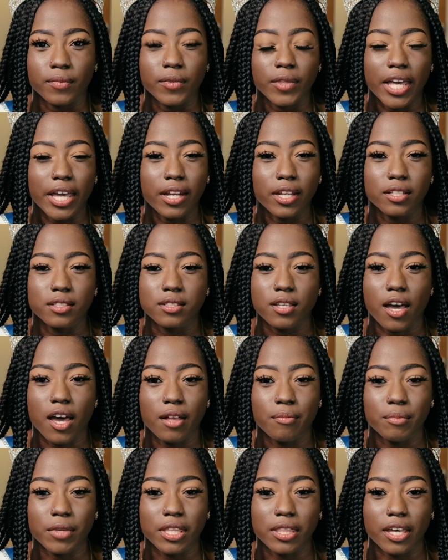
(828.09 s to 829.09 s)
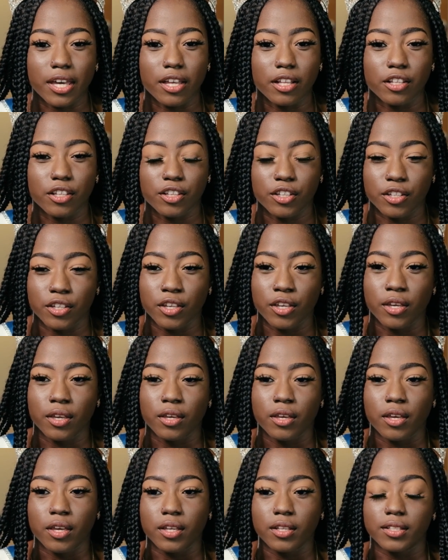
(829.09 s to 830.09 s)
that it taught me that
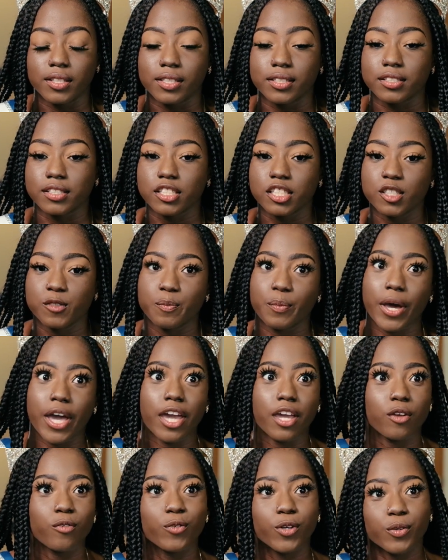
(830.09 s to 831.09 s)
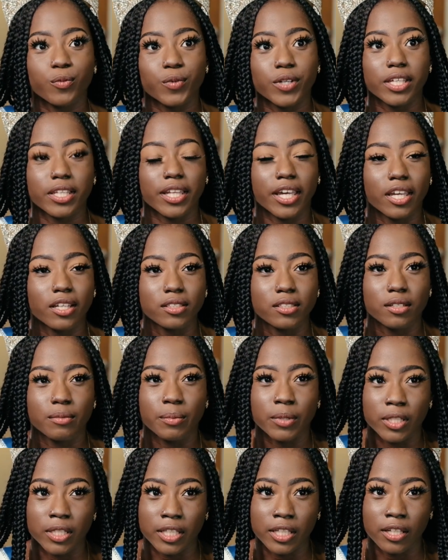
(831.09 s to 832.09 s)
despite what we like to
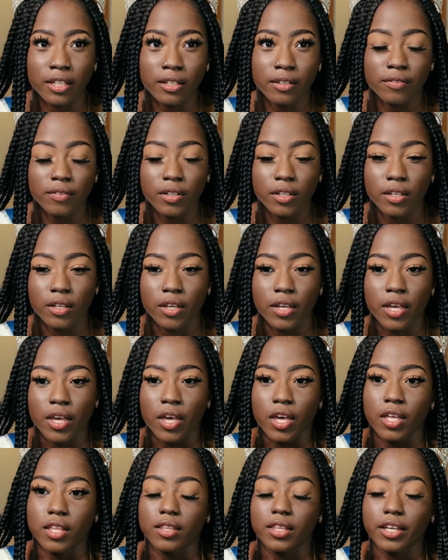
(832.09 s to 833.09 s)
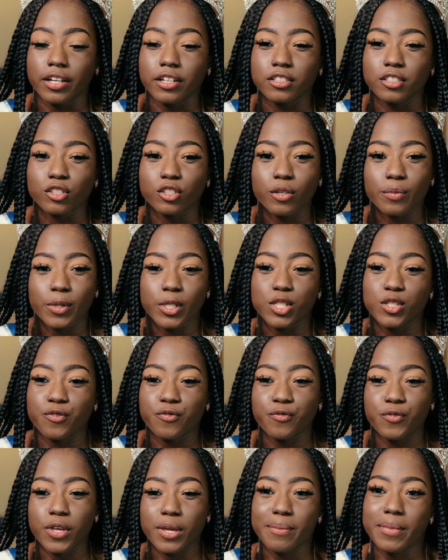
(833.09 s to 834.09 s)
believe, there's so much
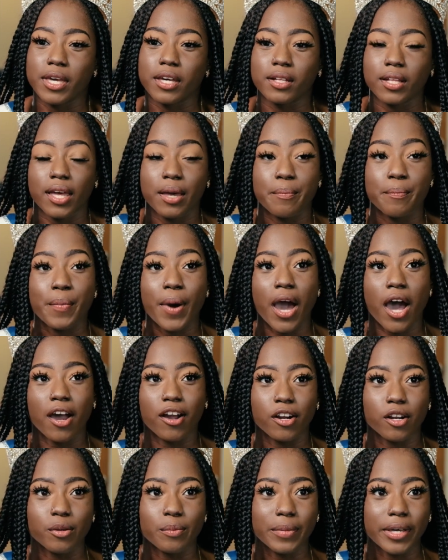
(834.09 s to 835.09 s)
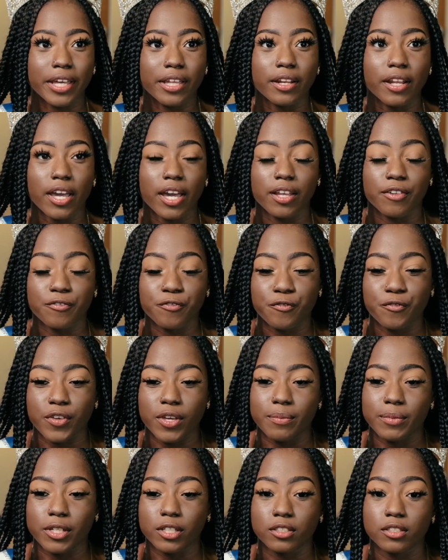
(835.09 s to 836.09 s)
female empowerment and
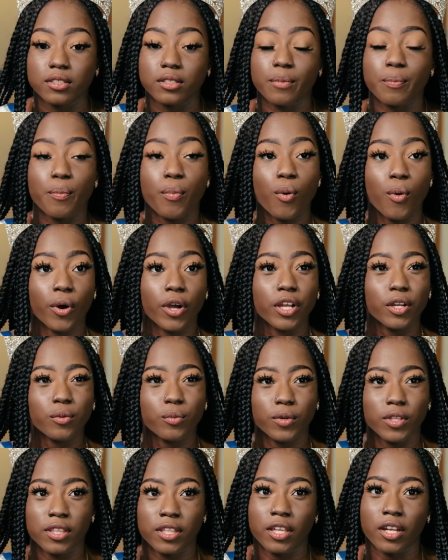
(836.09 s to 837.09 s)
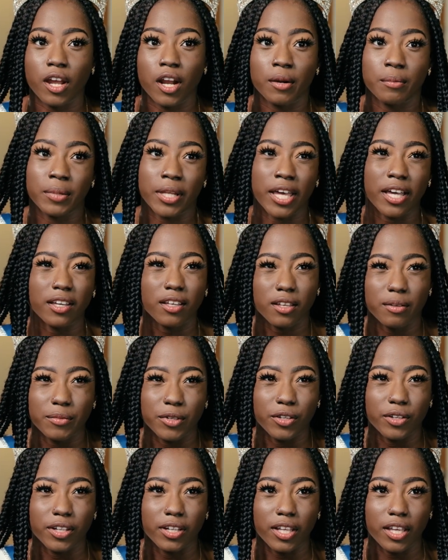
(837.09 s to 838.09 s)
female support within our Black
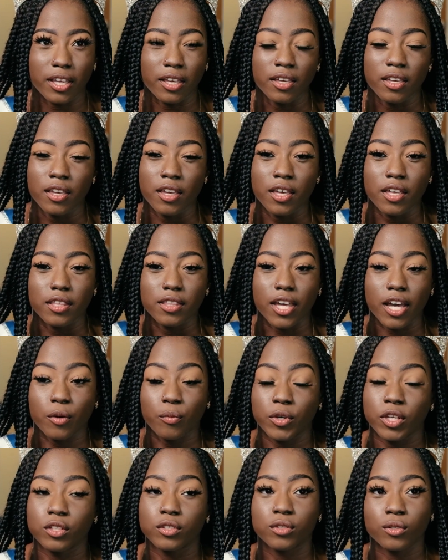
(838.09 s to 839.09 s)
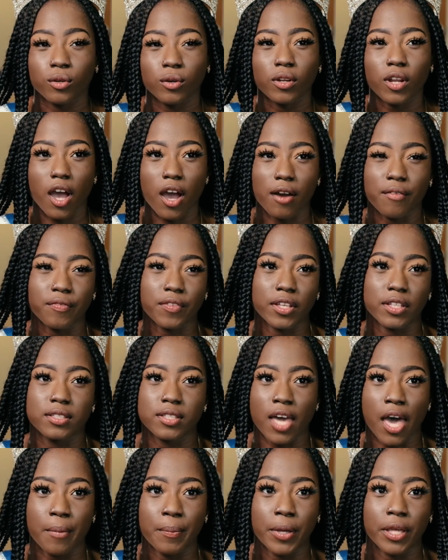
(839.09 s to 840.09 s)
community that we don't often
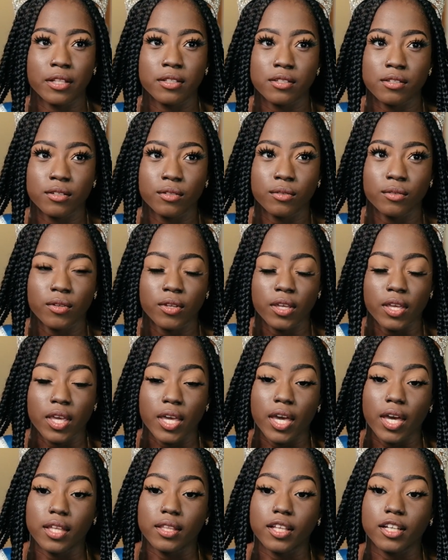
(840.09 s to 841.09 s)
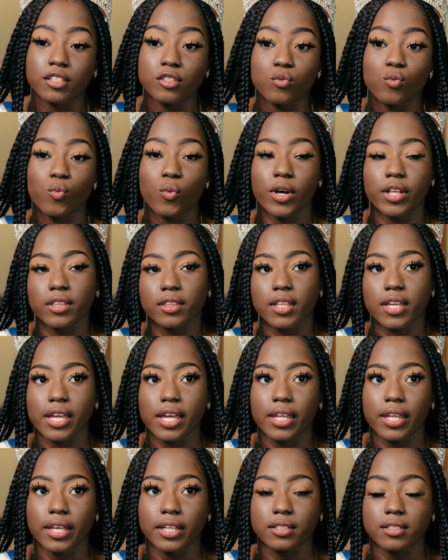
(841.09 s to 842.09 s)
tap into. And that's one thing
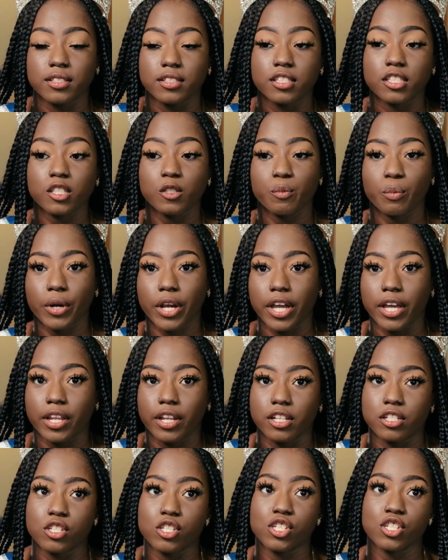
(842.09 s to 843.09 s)
I like to spread and